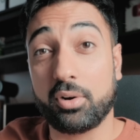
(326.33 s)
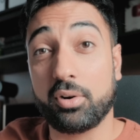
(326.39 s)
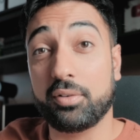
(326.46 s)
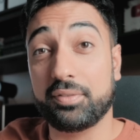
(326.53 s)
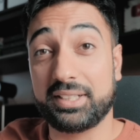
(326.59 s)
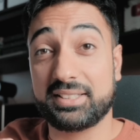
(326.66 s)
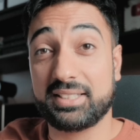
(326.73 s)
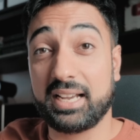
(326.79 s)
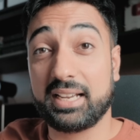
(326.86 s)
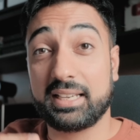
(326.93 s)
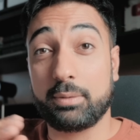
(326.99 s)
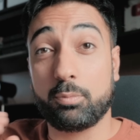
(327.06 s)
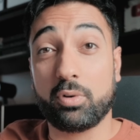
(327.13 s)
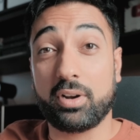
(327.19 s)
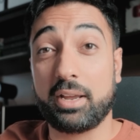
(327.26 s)
of
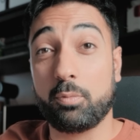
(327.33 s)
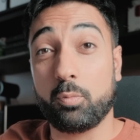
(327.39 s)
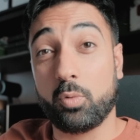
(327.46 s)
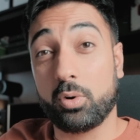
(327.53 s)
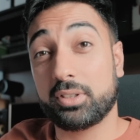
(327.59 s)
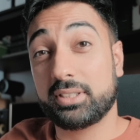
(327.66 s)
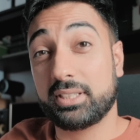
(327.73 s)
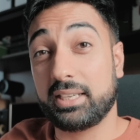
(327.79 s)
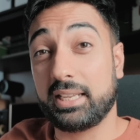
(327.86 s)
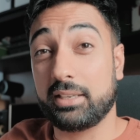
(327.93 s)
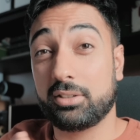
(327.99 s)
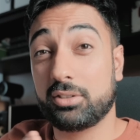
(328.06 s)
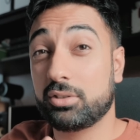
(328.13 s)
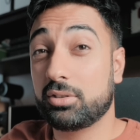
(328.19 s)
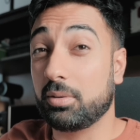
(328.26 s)
exactly what I wanted it
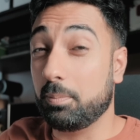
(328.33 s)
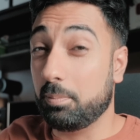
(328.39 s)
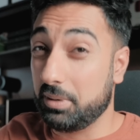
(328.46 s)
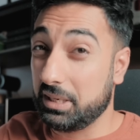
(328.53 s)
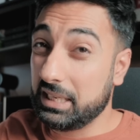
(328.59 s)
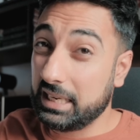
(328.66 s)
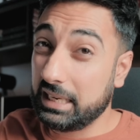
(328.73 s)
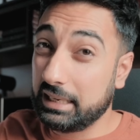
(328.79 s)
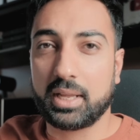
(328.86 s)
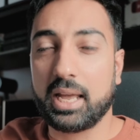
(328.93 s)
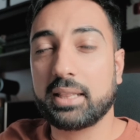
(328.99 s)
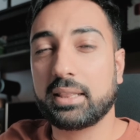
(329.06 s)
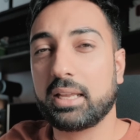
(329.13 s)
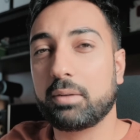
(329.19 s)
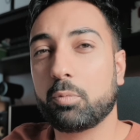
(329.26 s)
to be.
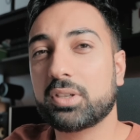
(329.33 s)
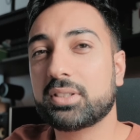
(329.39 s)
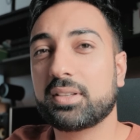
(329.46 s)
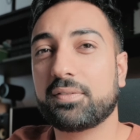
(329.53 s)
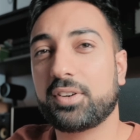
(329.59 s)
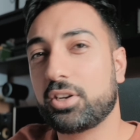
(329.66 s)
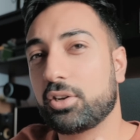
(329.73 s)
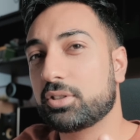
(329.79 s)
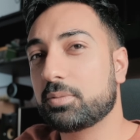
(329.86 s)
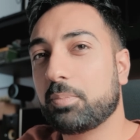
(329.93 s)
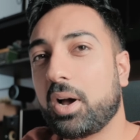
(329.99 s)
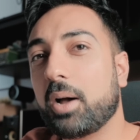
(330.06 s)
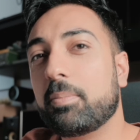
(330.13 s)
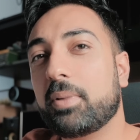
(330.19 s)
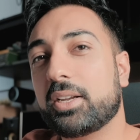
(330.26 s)
And then once the video is
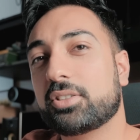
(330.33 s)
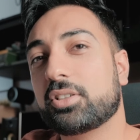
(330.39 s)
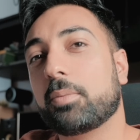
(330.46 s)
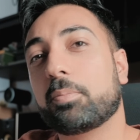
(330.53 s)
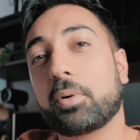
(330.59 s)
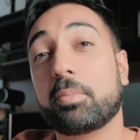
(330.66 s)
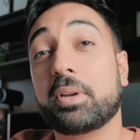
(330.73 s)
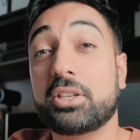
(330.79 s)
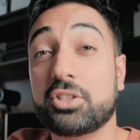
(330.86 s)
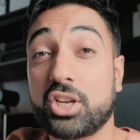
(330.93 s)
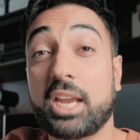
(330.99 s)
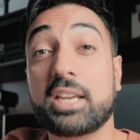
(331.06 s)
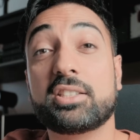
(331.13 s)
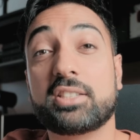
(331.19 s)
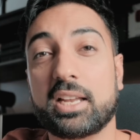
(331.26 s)
published, I'll probably
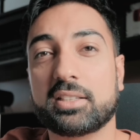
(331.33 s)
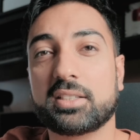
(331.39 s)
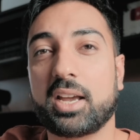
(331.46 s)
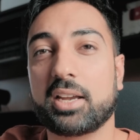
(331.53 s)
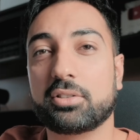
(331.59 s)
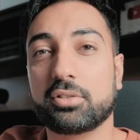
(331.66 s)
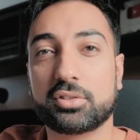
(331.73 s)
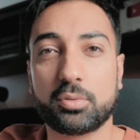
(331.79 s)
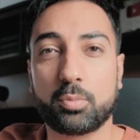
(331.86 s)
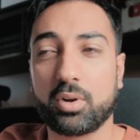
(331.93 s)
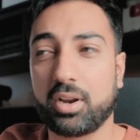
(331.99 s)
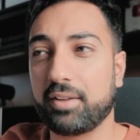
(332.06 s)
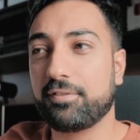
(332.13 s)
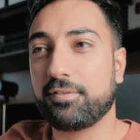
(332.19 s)
change that title to what I